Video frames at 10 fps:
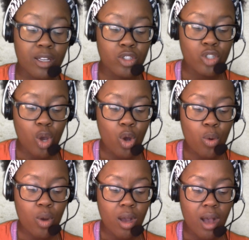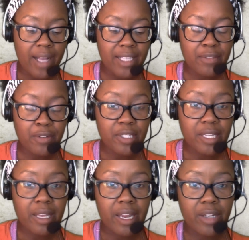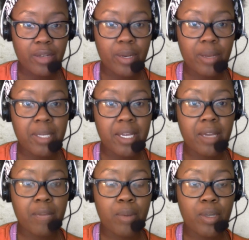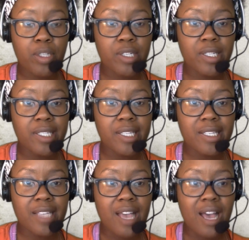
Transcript: So I guess the first thing that I do when I'm taking portraits is